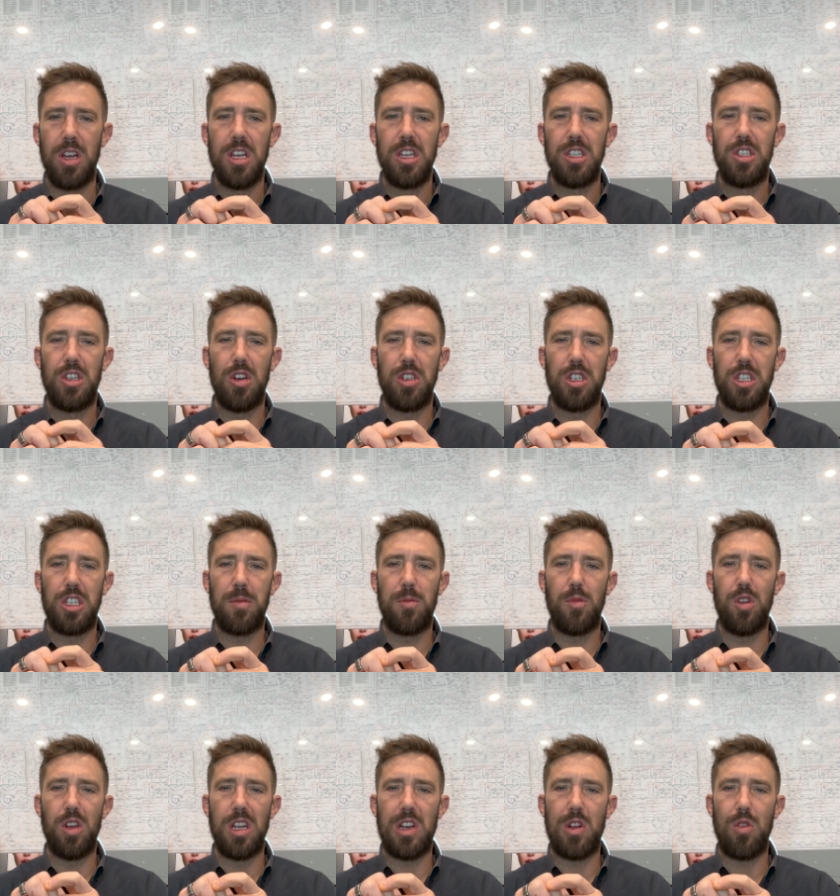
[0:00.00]
So just some
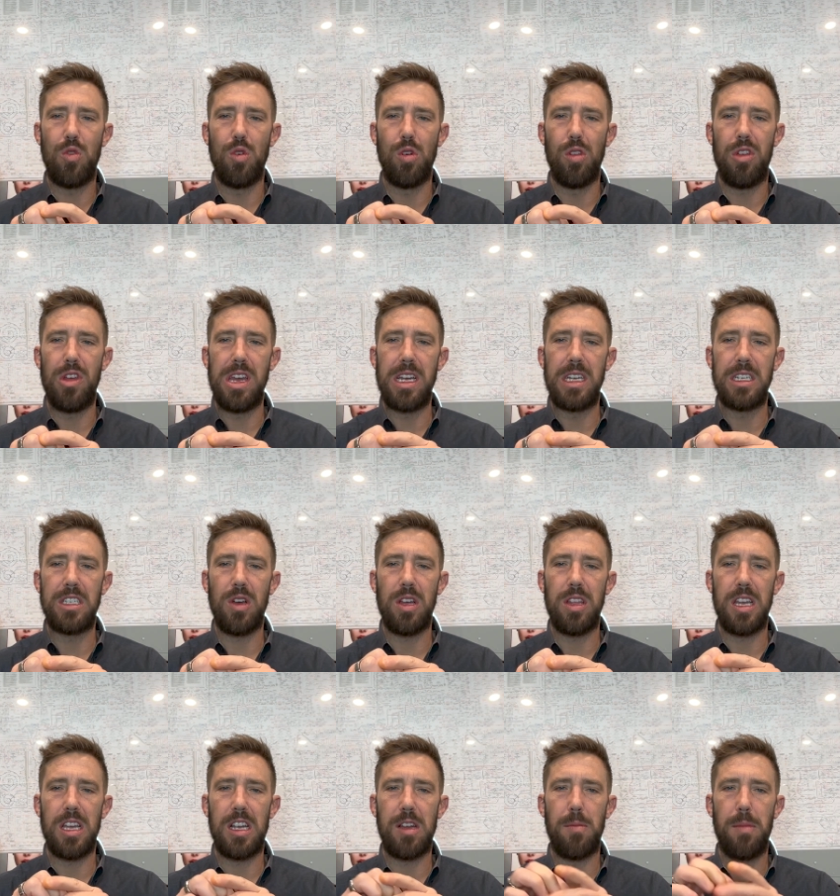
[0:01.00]
really cool things. So I
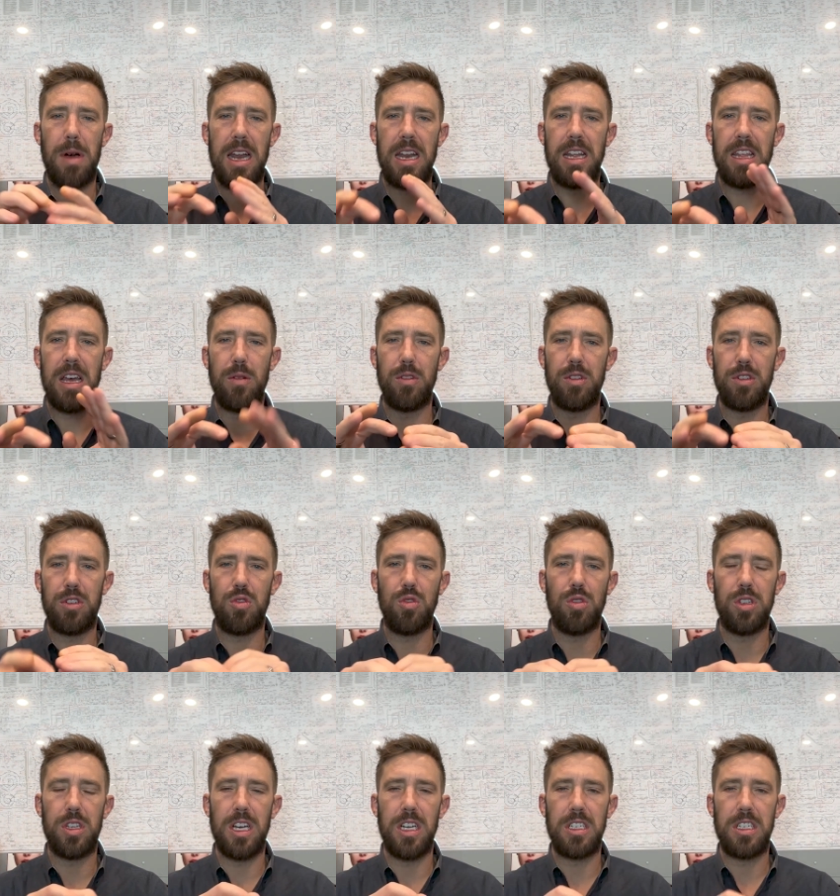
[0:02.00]
think combining that with a
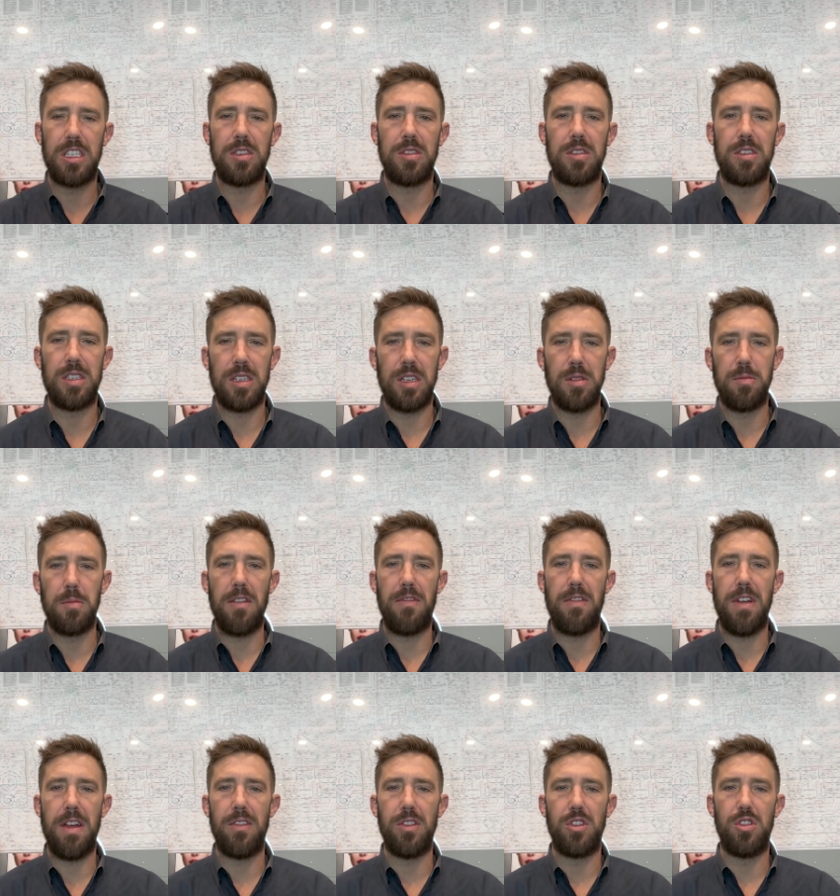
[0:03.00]
stool test is, my
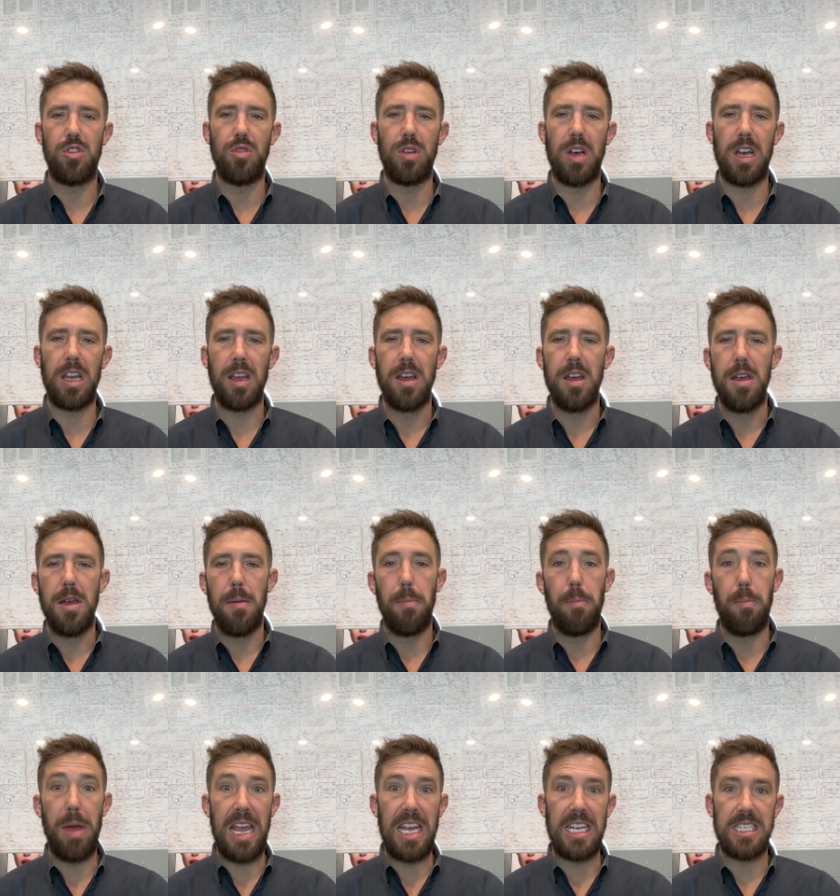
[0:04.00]
favorite too, like
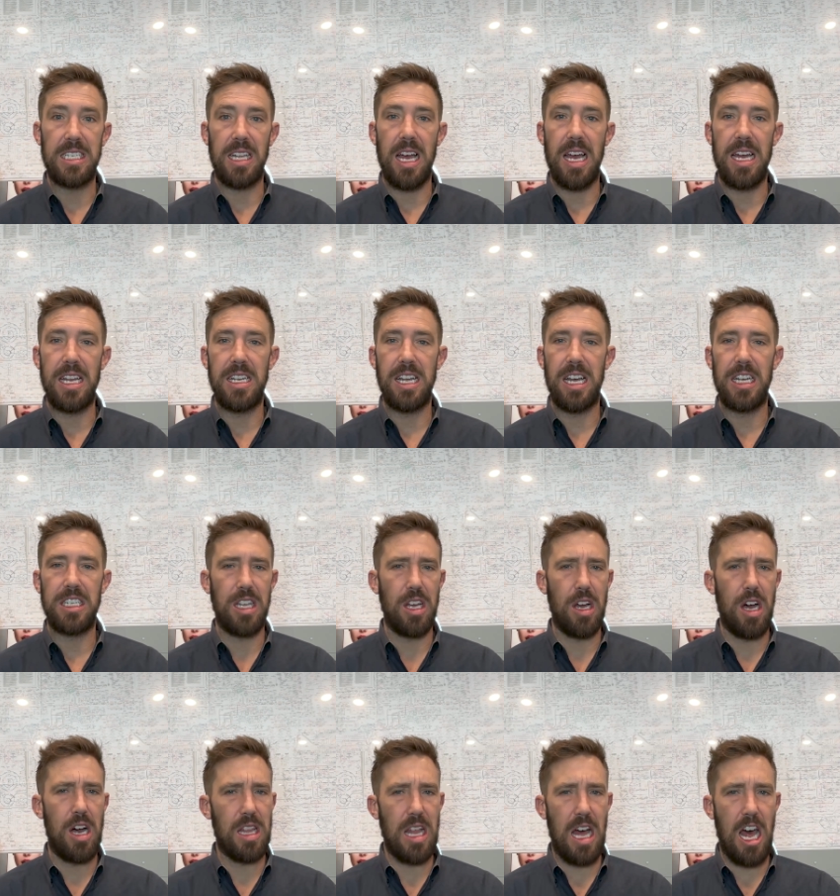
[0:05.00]
baseline test. a
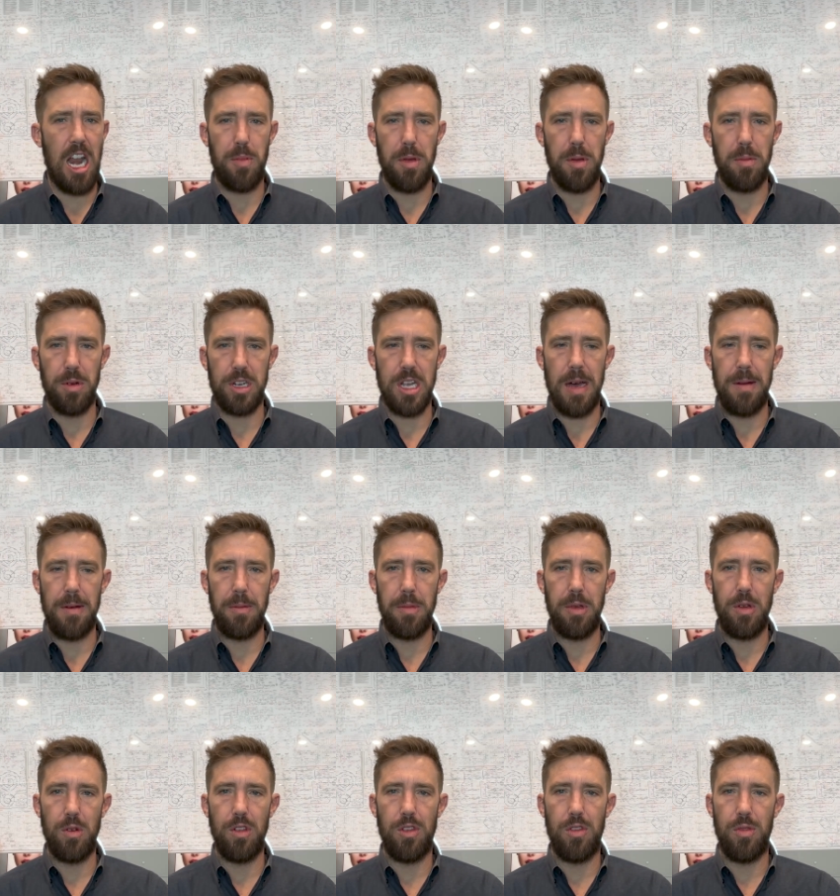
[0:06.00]
lot of people come to me
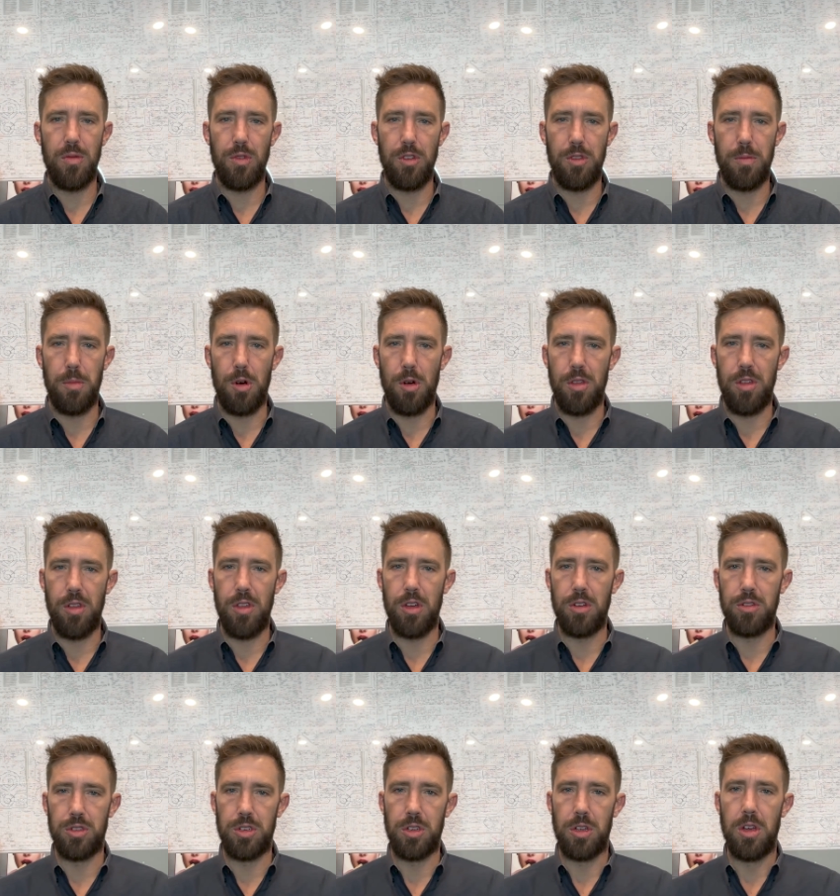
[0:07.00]
with with both of
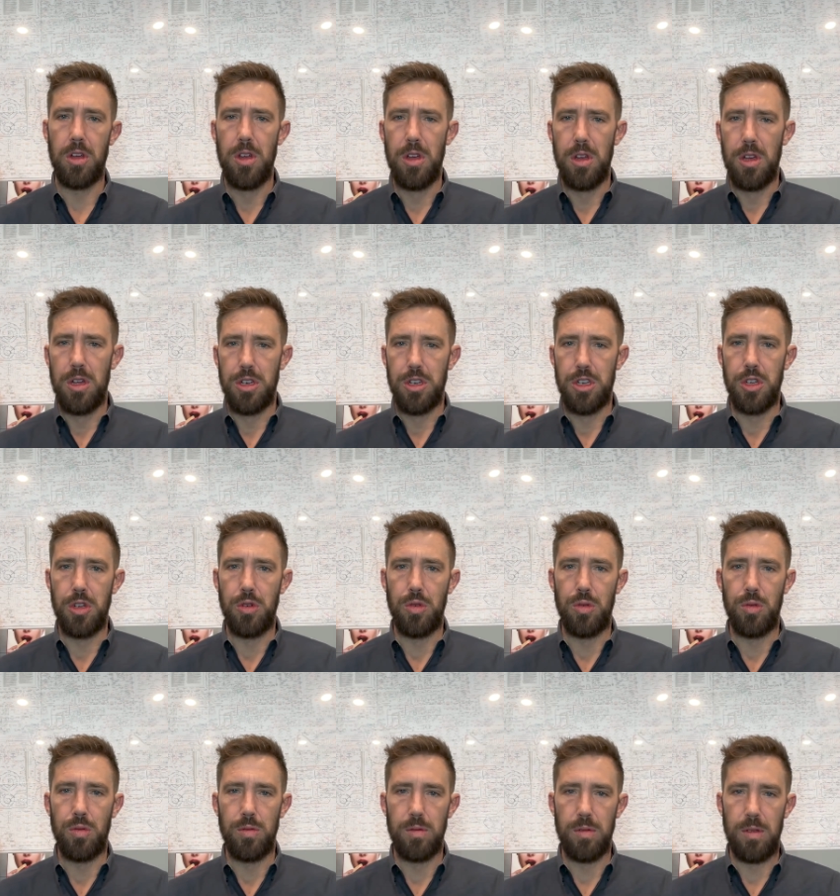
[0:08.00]
those
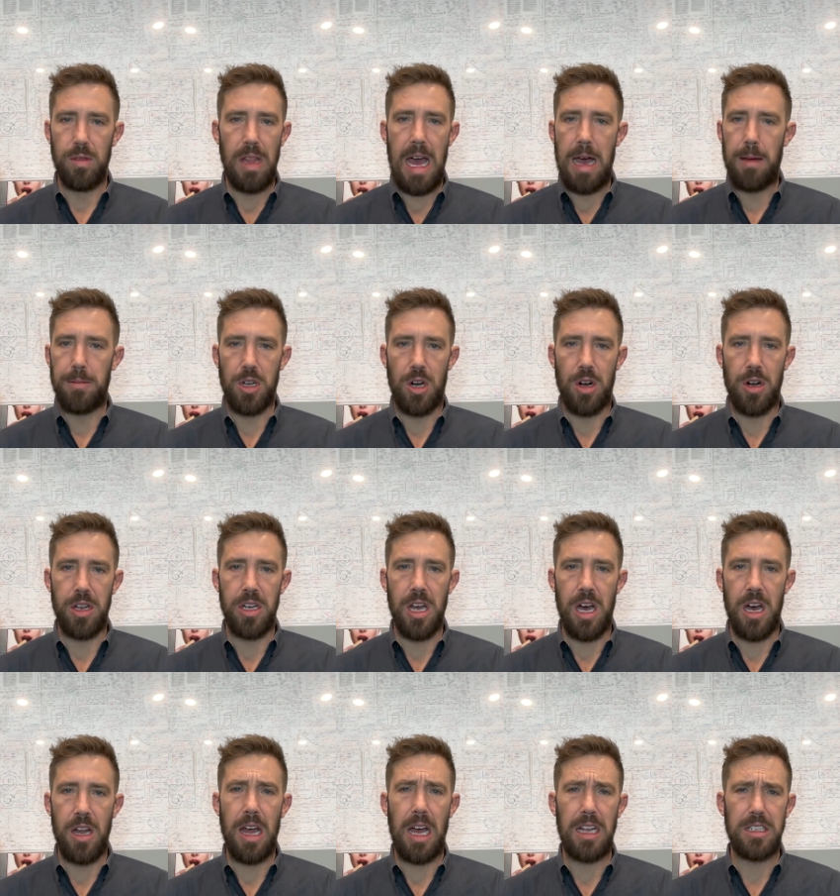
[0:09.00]
two labs already
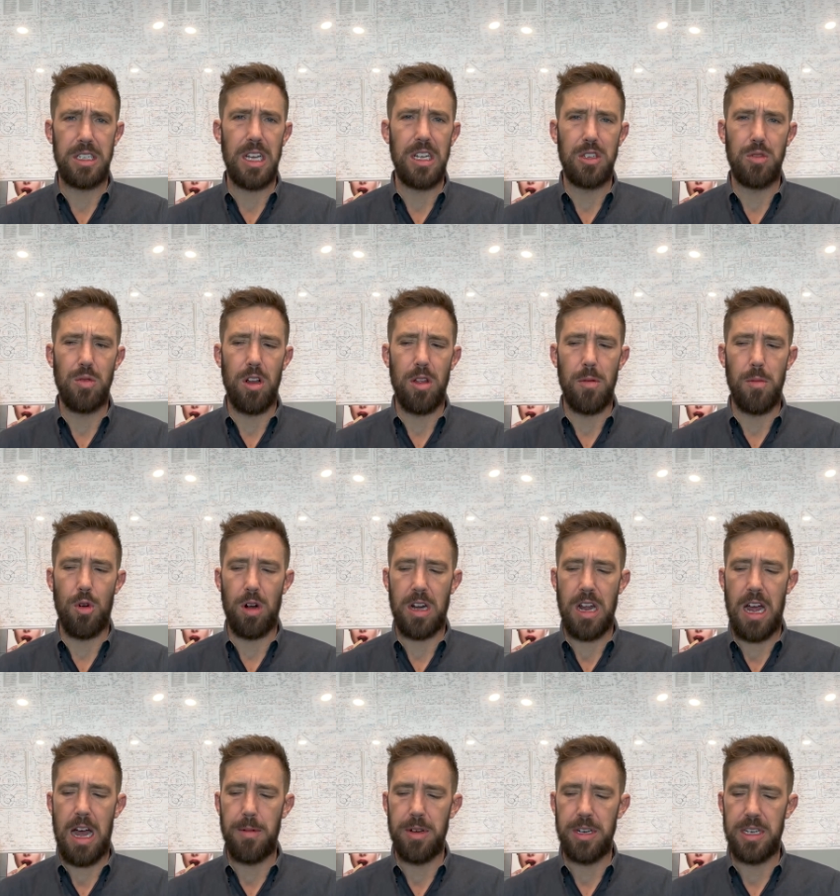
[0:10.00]
done. I'd say it's one of the more
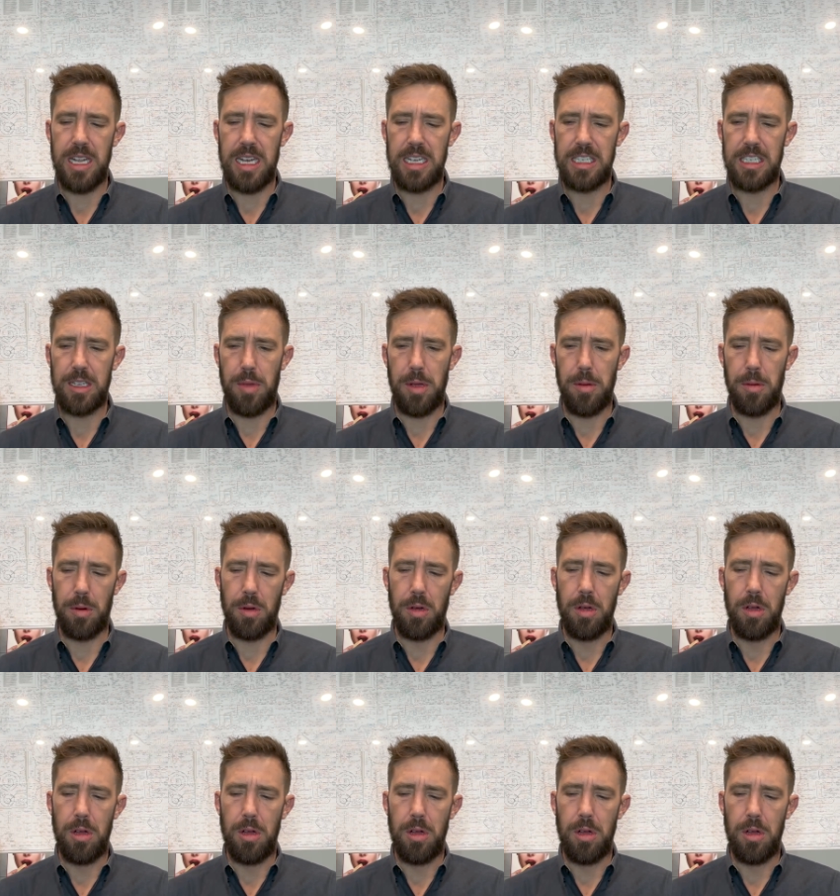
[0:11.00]
common tests that people